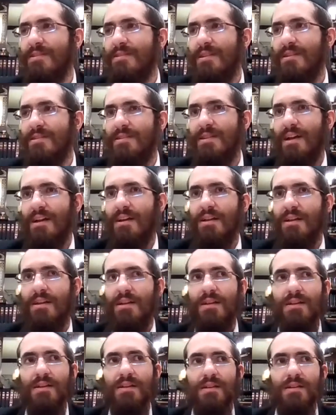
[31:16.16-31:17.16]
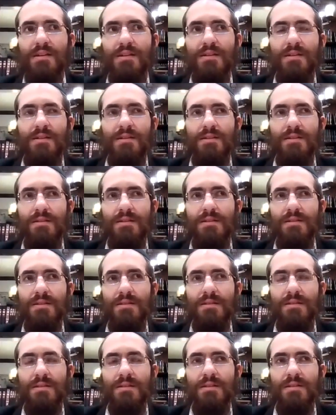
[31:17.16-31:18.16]
Okay. So, no, mention
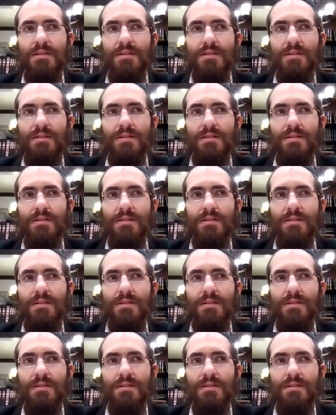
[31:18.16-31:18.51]
a